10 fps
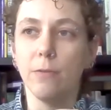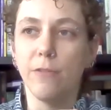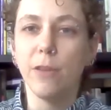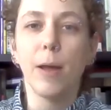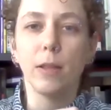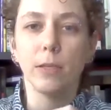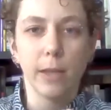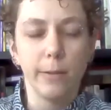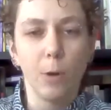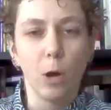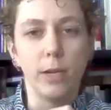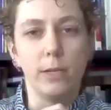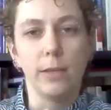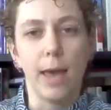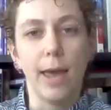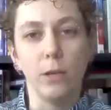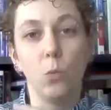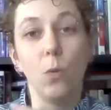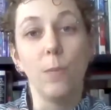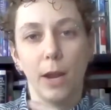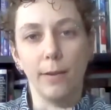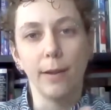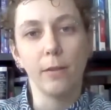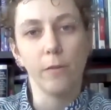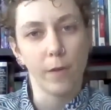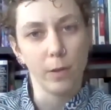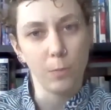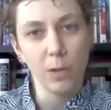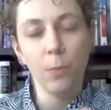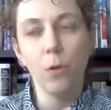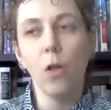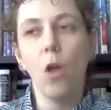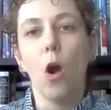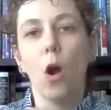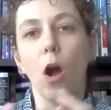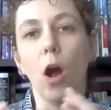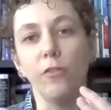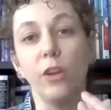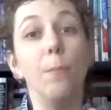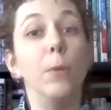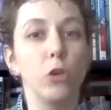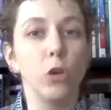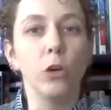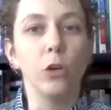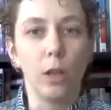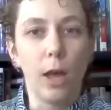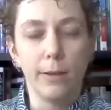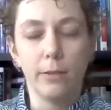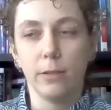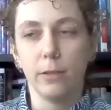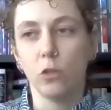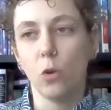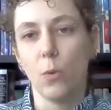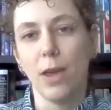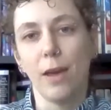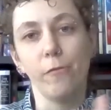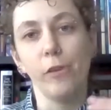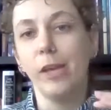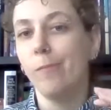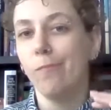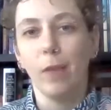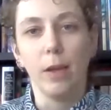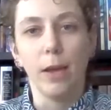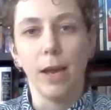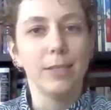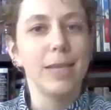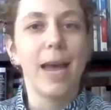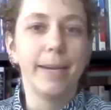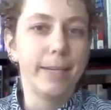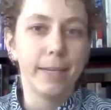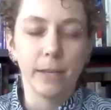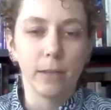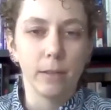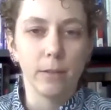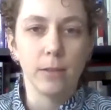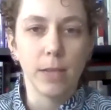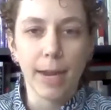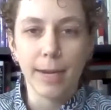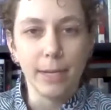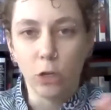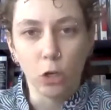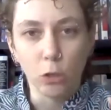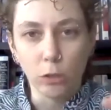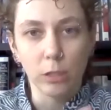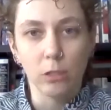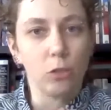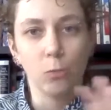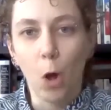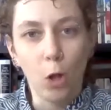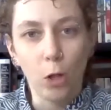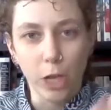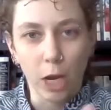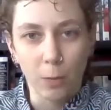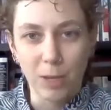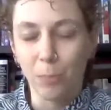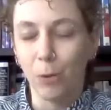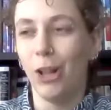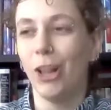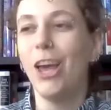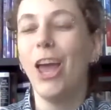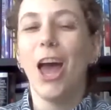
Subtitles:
female-assigned bodies and women-identified people are often maternalized. And so we have tiny girls, these small young people,